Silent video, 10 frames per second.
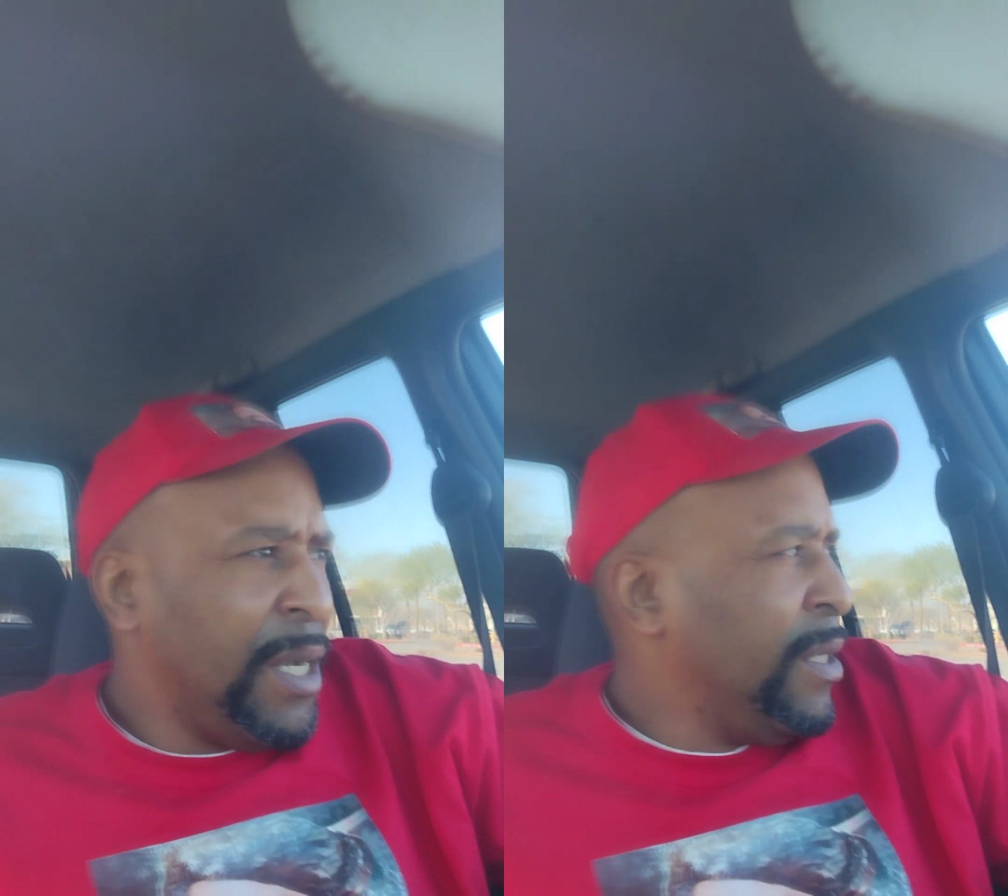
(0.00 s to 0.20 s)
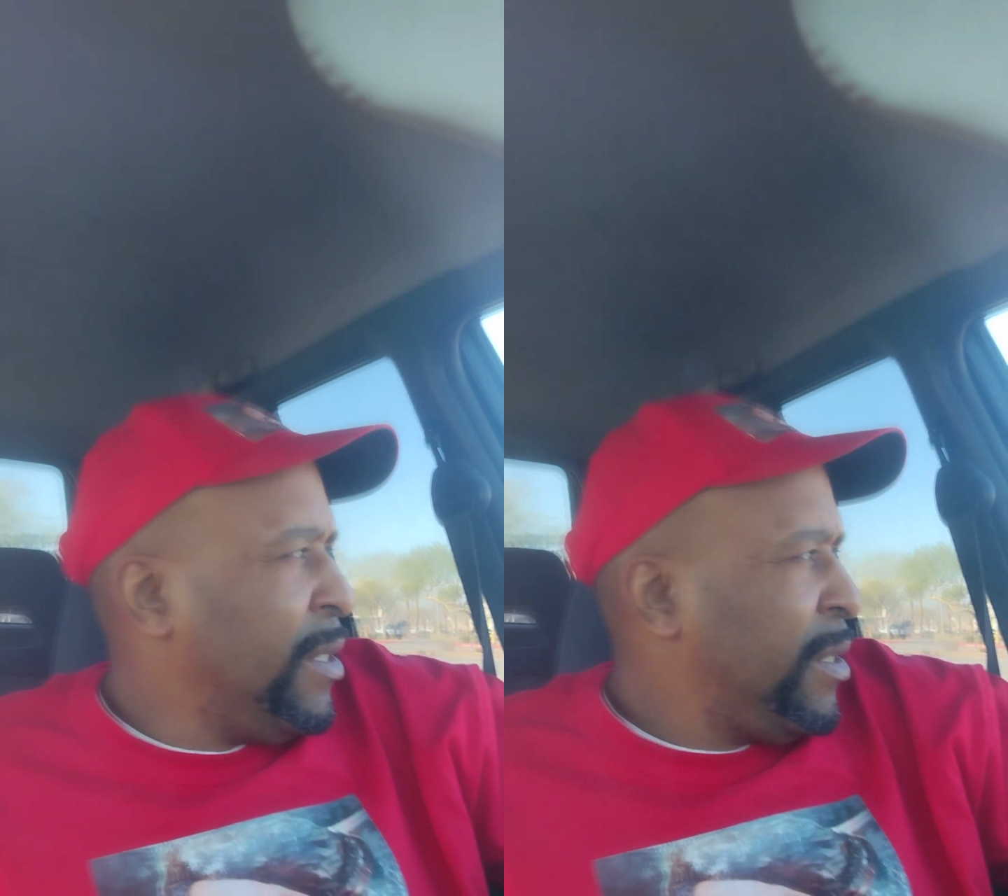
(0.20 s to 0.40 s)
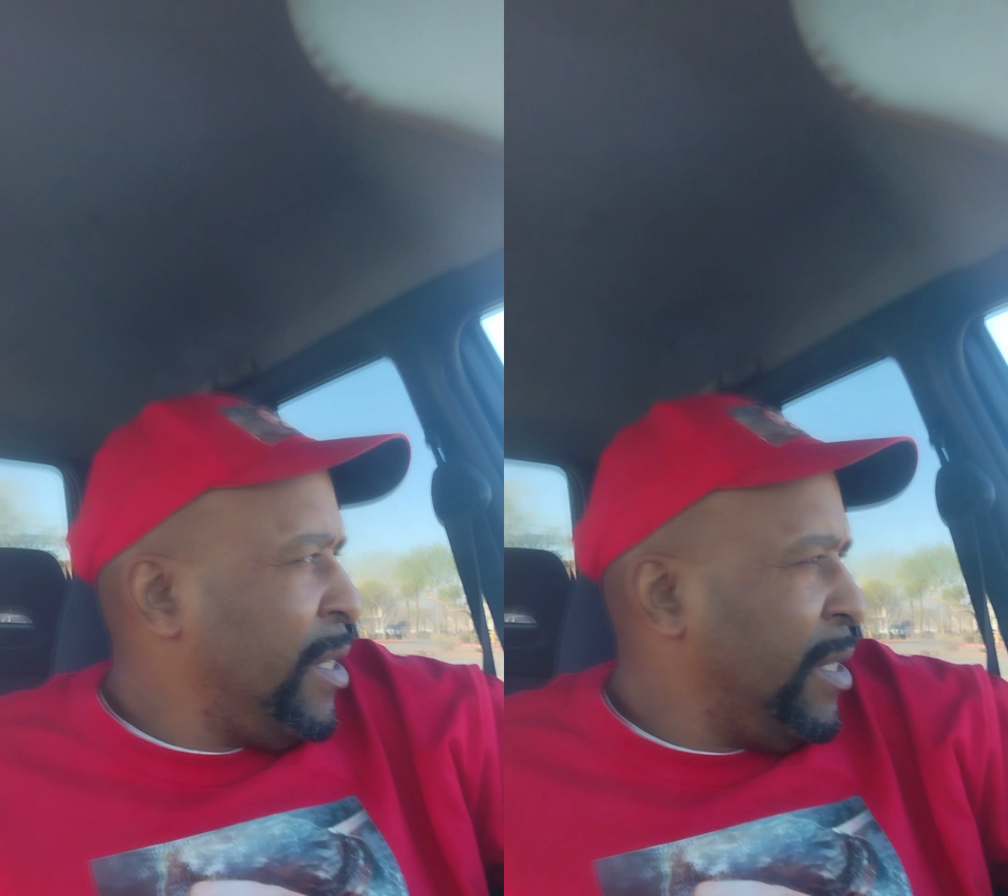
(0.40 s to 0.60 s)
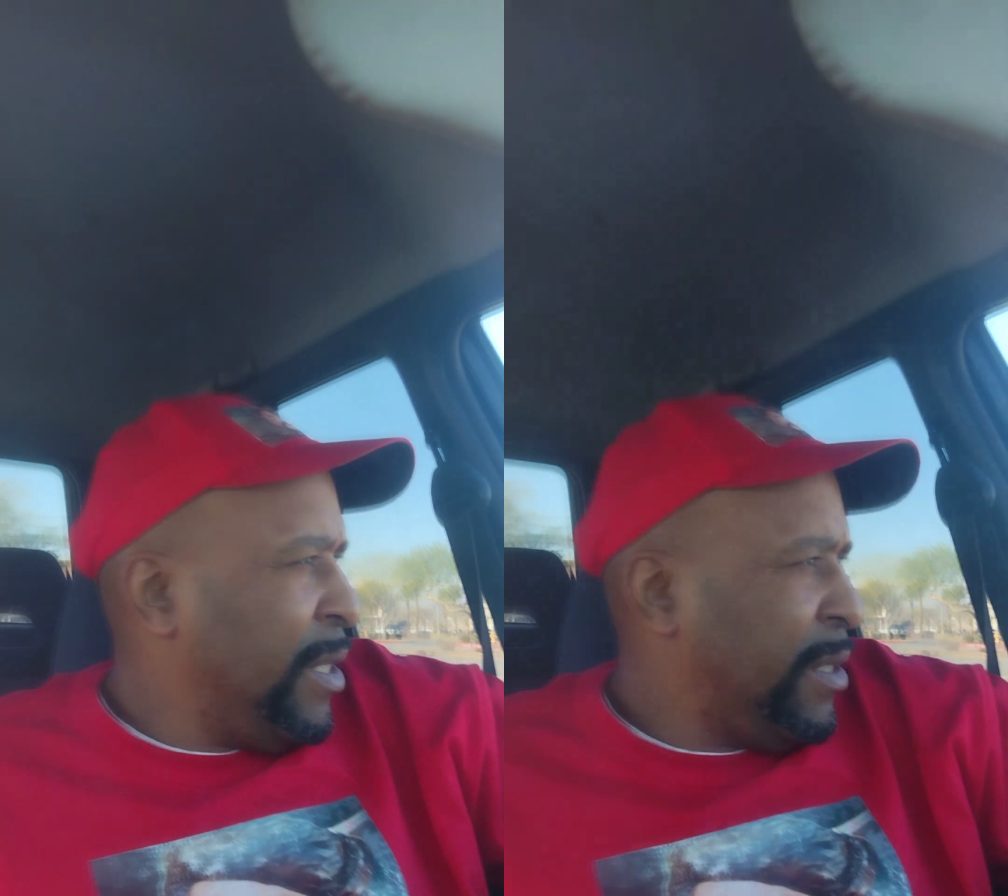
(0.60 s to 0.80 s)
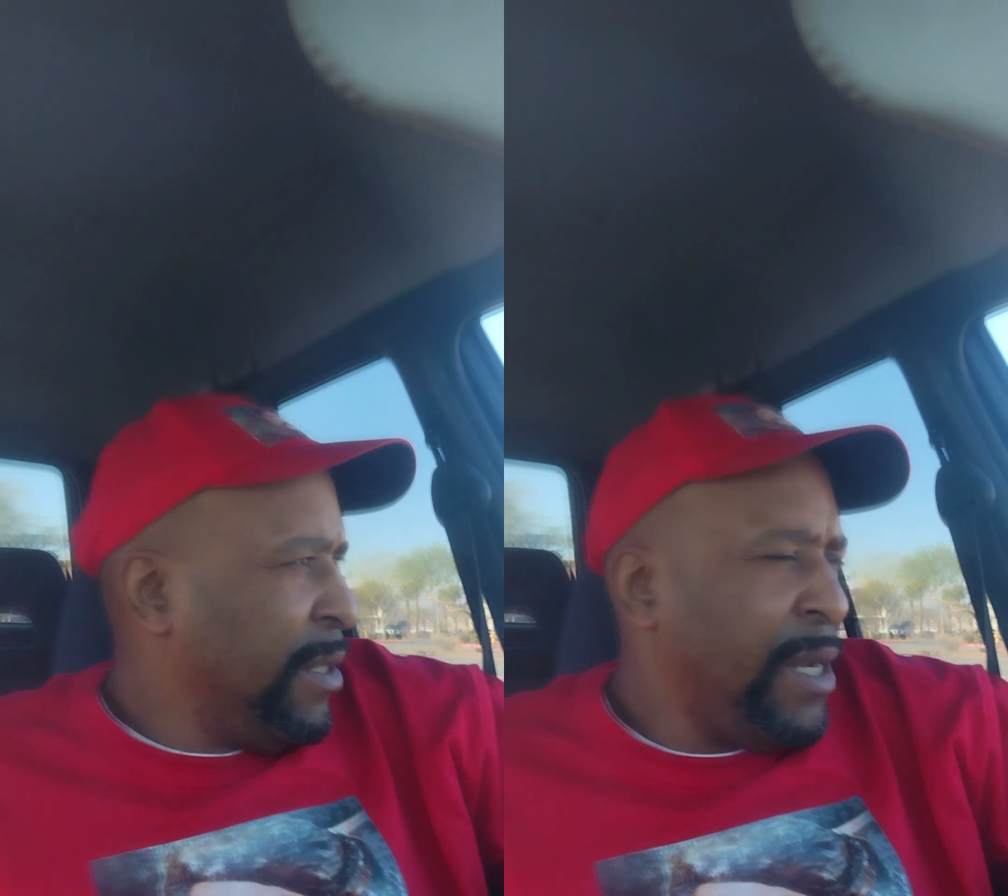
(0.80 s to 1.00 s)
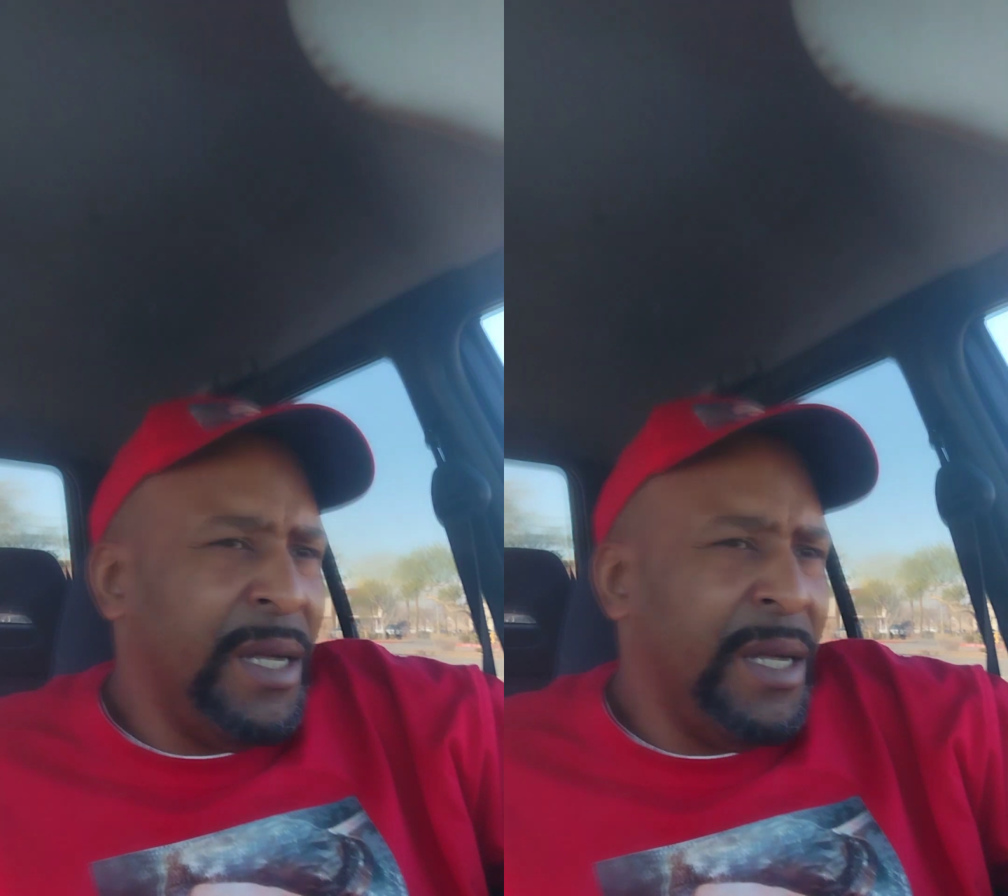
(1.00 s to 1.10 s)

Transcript: I understand that shit.